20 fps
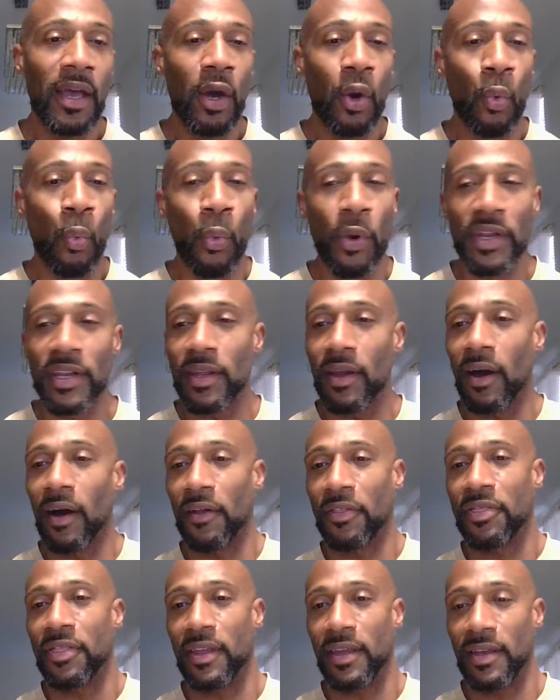What do y'all
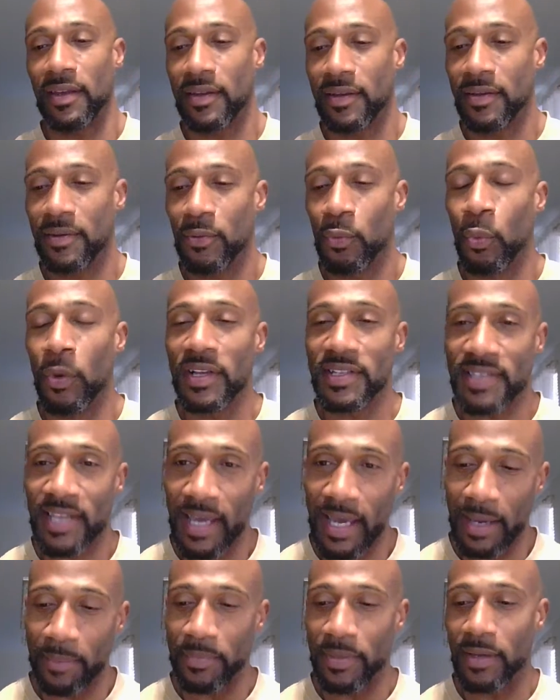think? What's
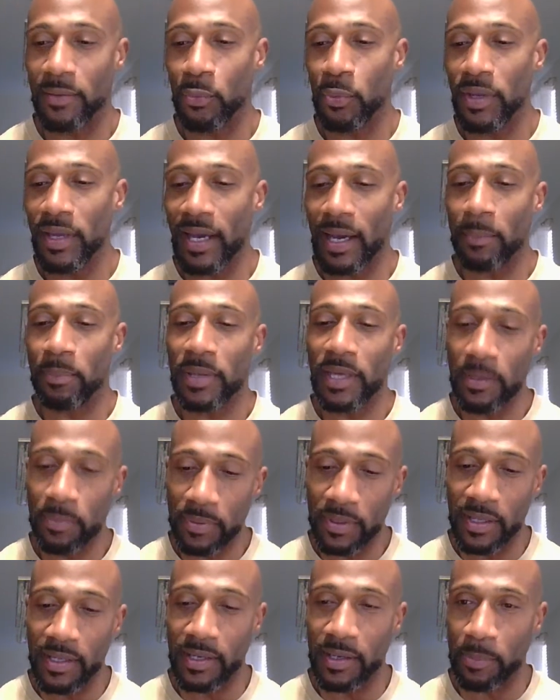happening? We got
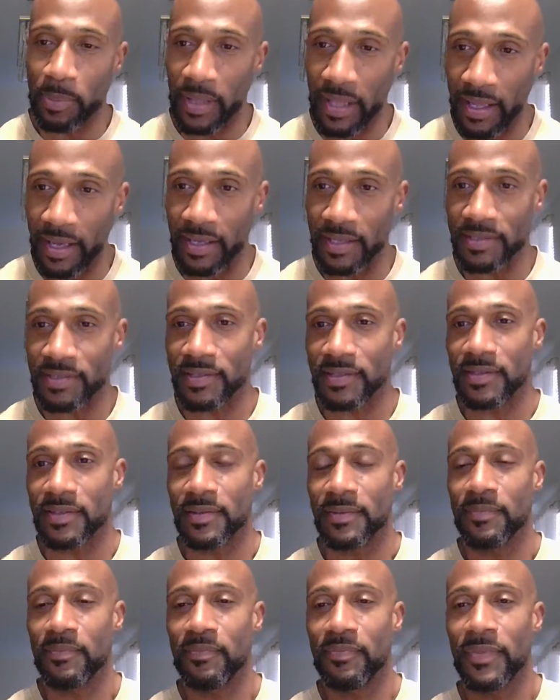people in the place.
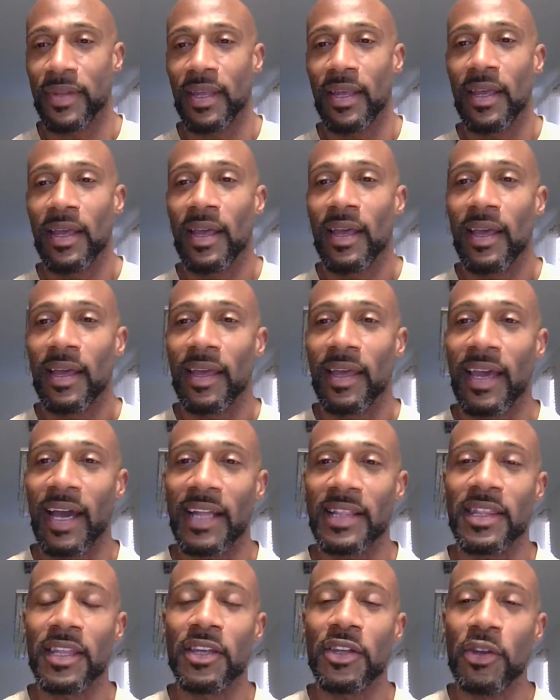
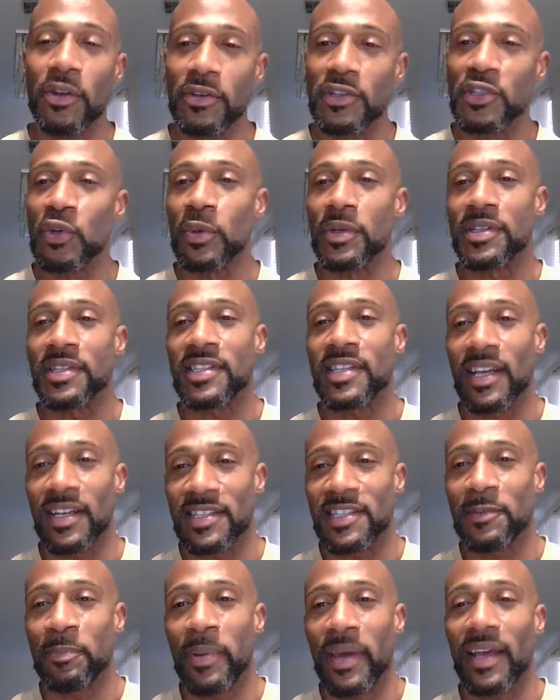Got the usual
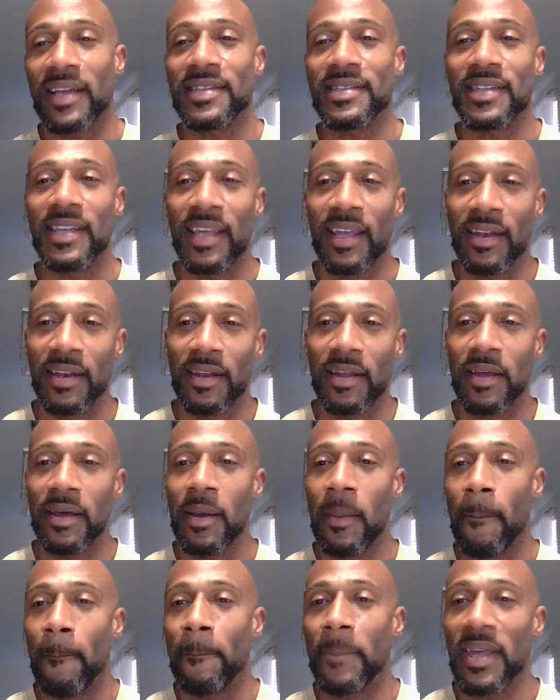suspects in the
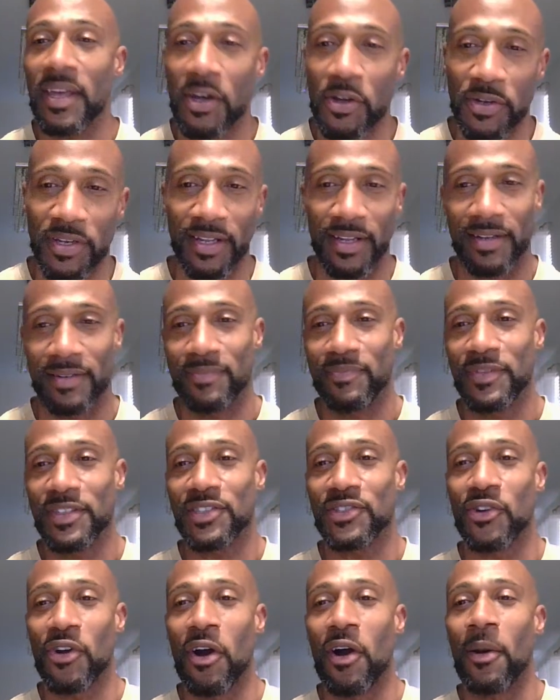building.
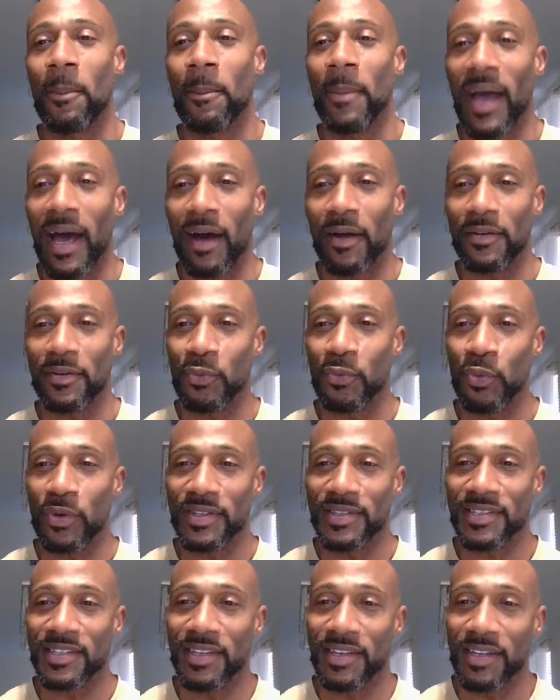Strong Mountain
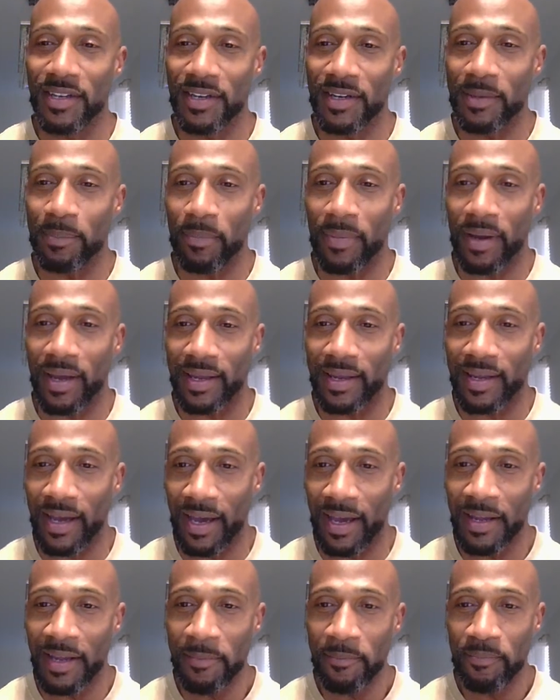was good, my
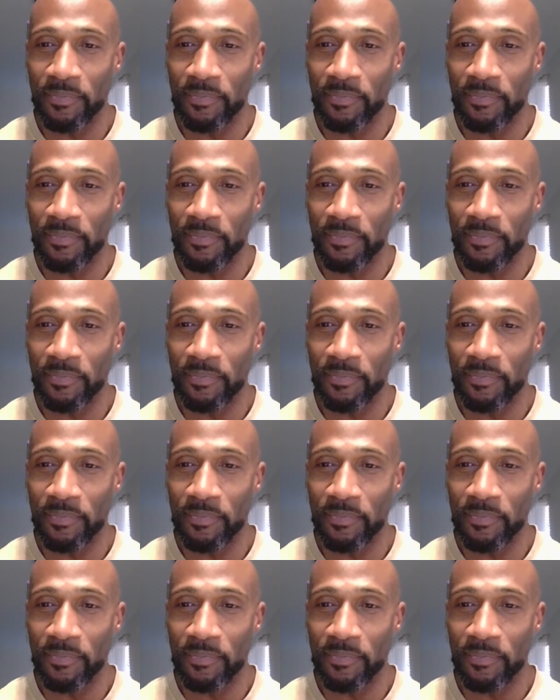guy.